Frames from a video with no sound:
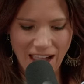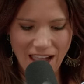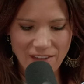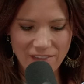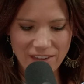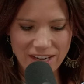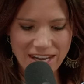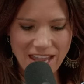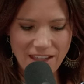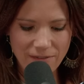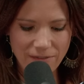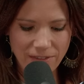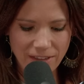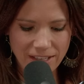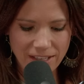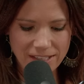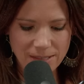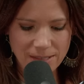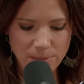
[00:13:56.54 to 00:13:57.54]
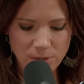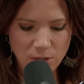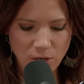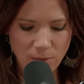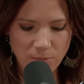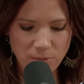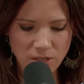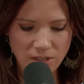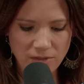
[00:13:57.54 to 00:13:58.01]
I have a Netflix
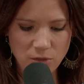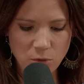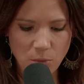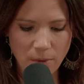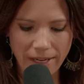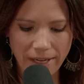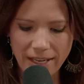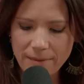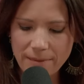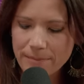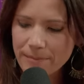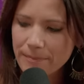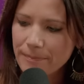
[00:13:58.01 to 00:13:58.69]
subscription of twenty.